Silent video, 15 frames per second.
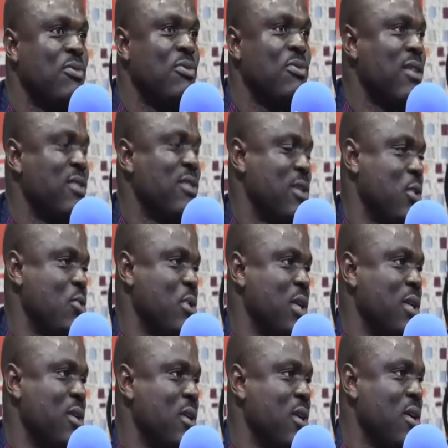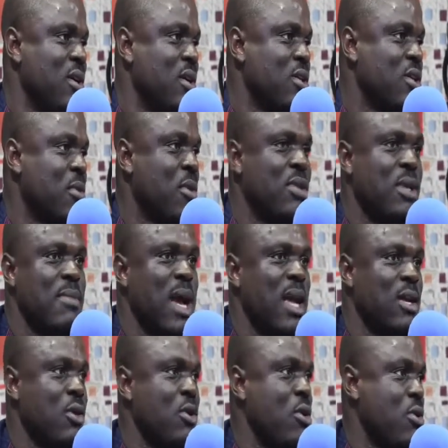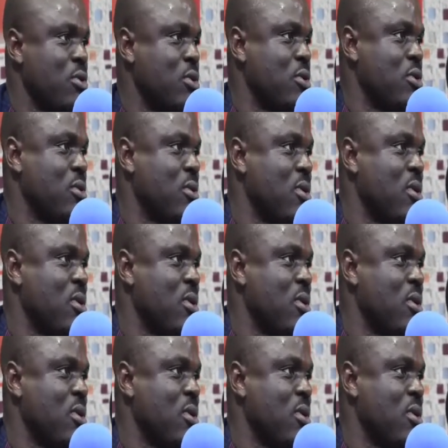Very ridiculous. Some of them are in kiosks.